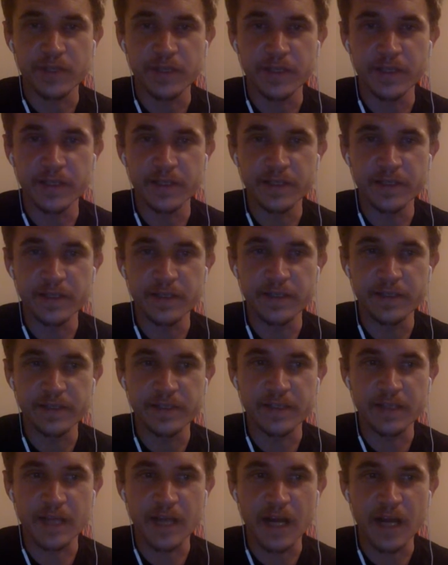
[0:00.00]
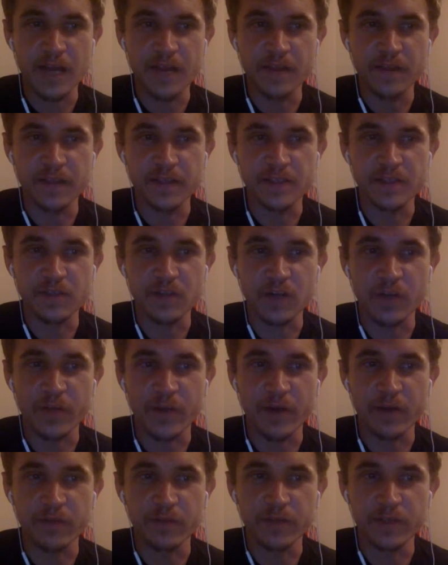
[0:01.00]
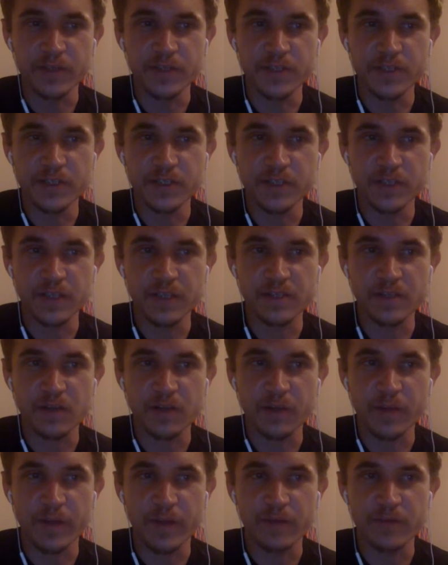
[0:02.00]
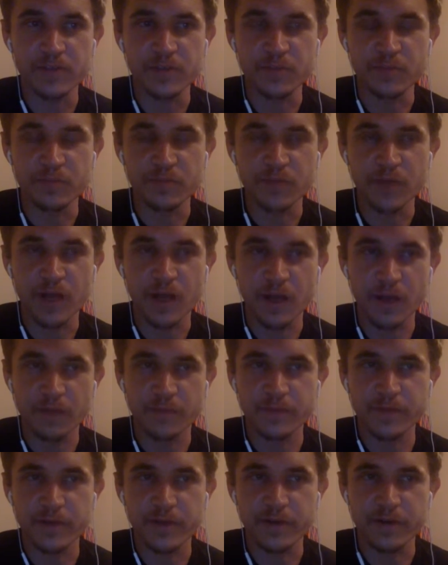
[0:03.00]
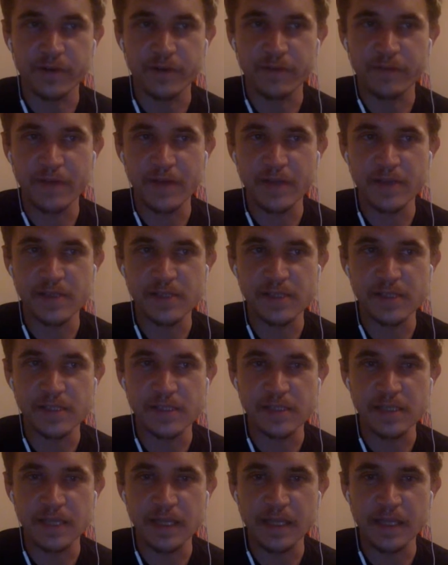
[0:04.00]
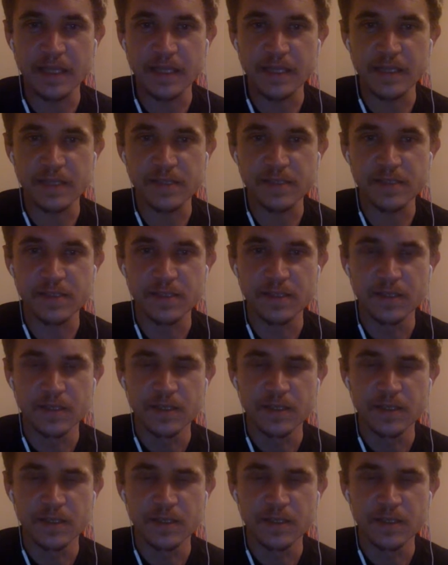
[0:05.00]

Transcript: He is a guy that likes to talk about religion, likes to talk about some current events. He's an atheist,